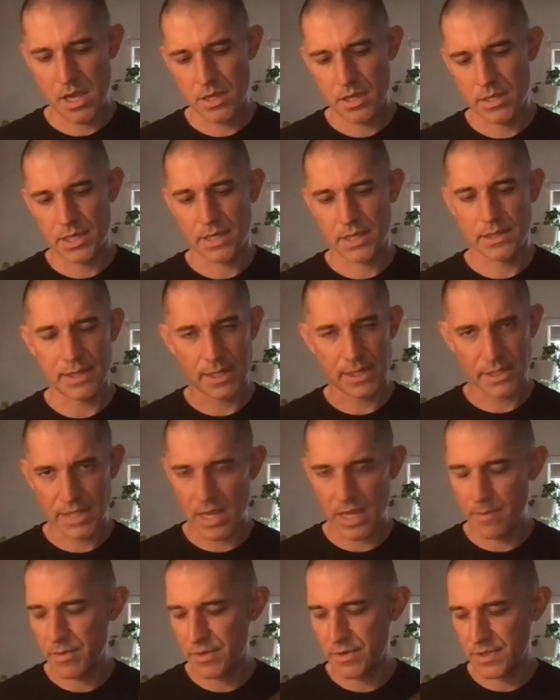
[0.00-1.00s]
It like
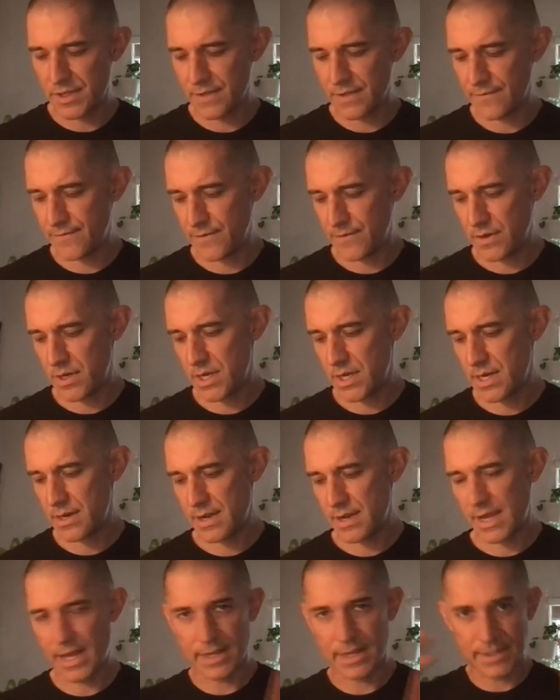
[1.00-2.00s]
tapers at the foot,
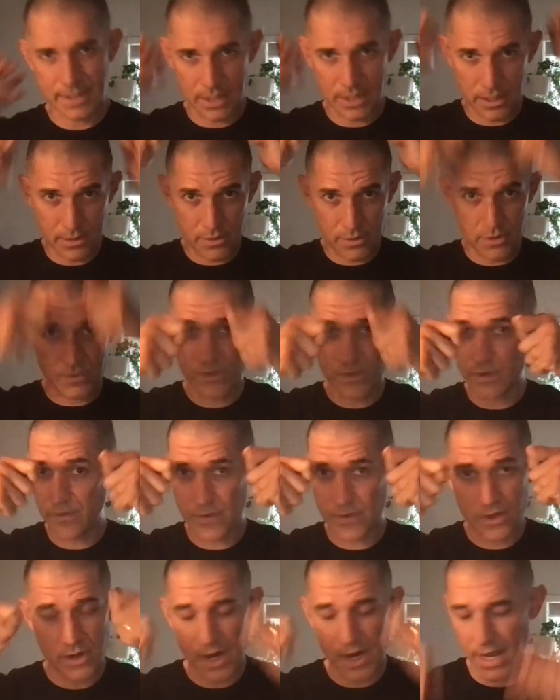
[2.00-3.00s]
has like goes
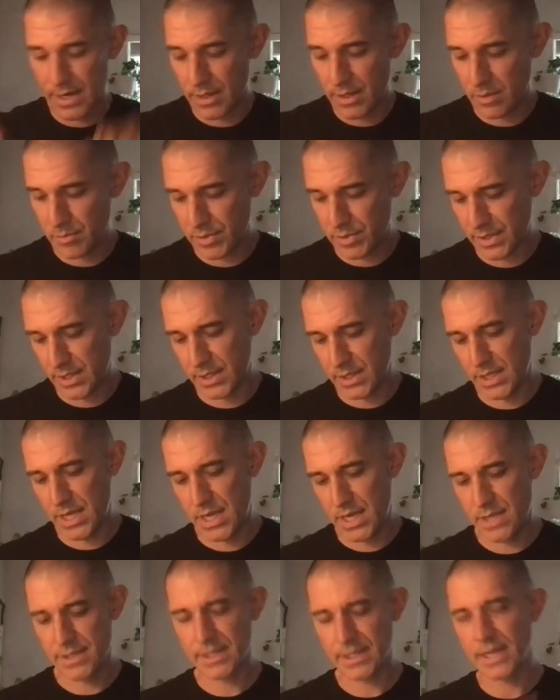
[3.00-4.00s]
over your head
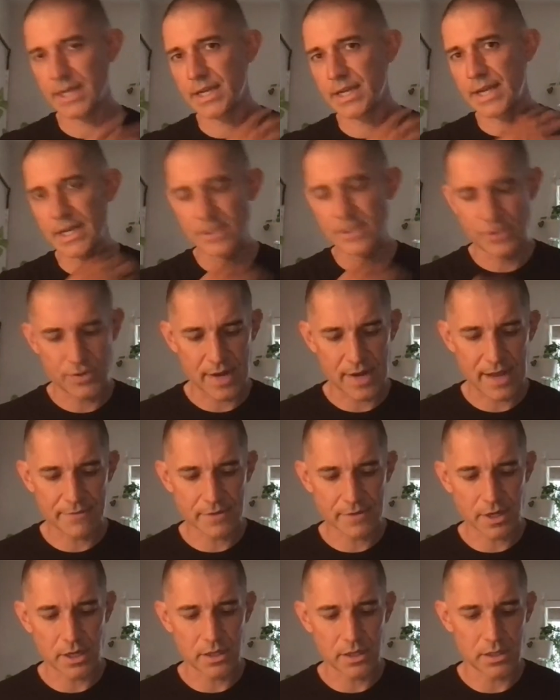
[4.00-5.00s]
completely. It's got a nice
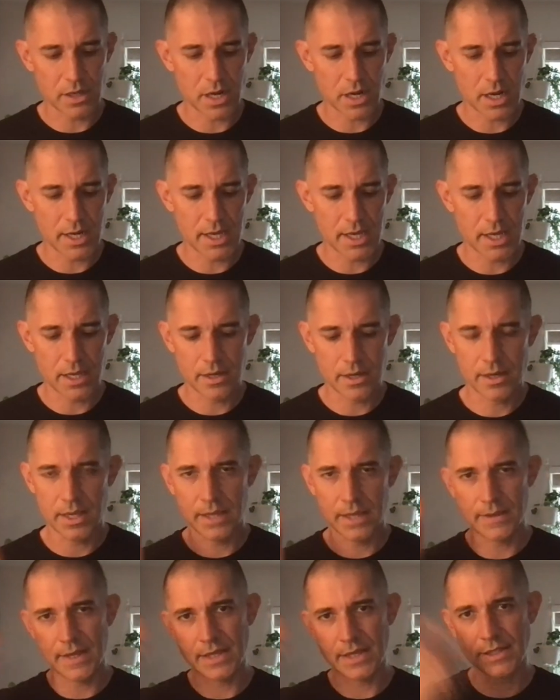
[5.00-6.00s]
draft collar on it
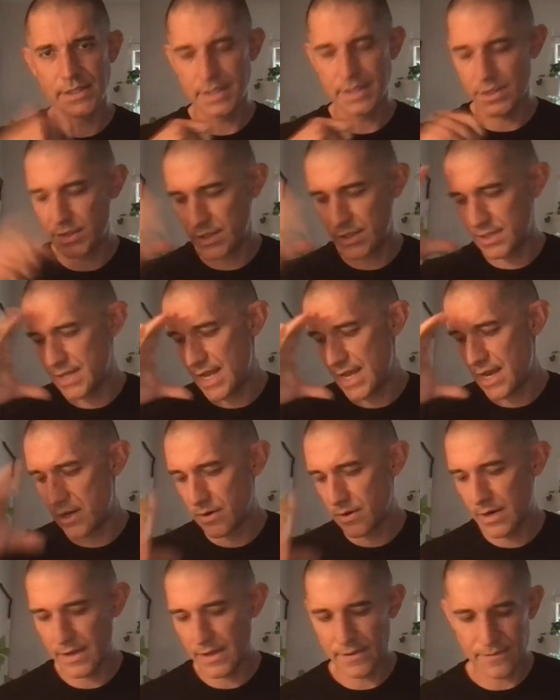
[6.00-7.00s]
and like cinches
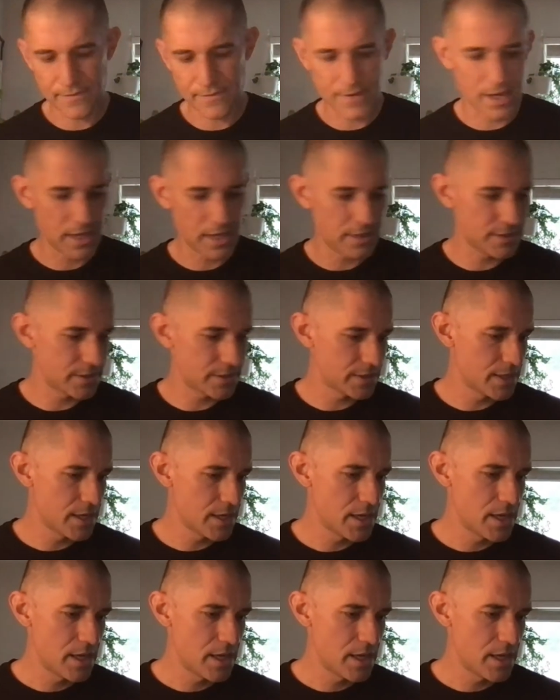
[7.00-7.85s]
down around the face.